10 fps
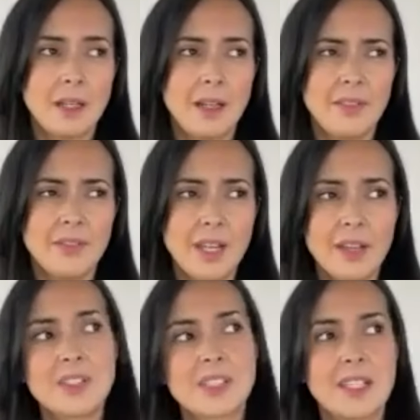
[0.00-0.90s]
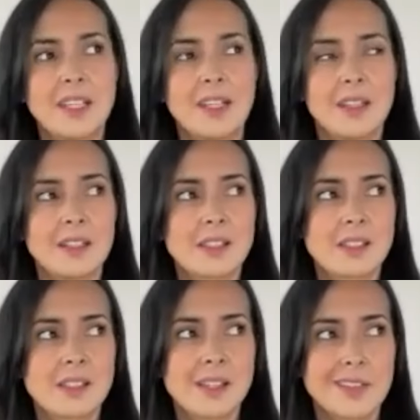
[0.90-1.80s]
I've never seen
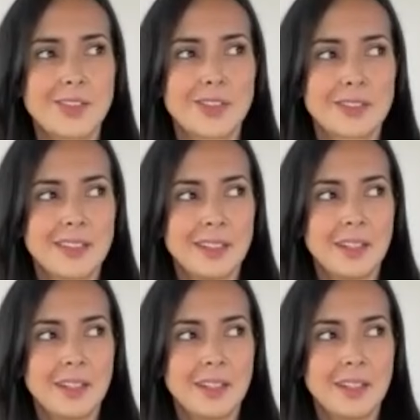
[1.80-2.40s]
such